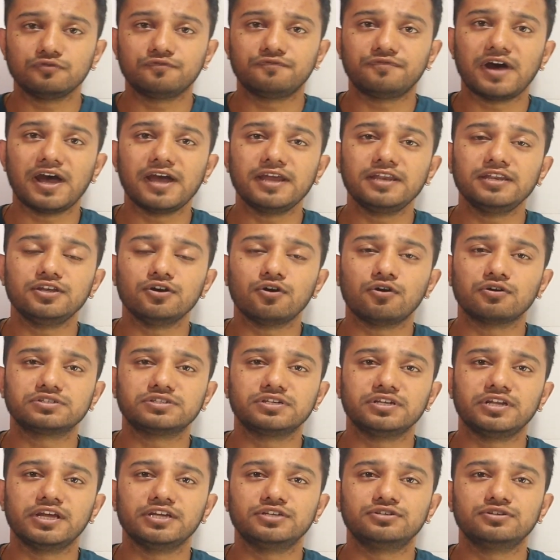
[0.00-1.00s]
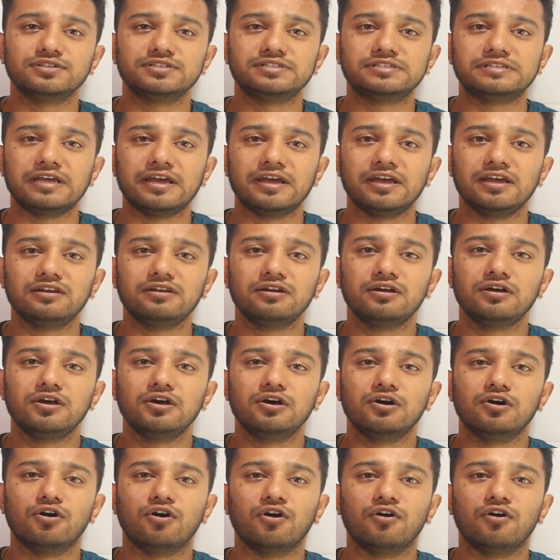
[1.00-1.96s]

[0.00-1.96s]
to find the oxidation state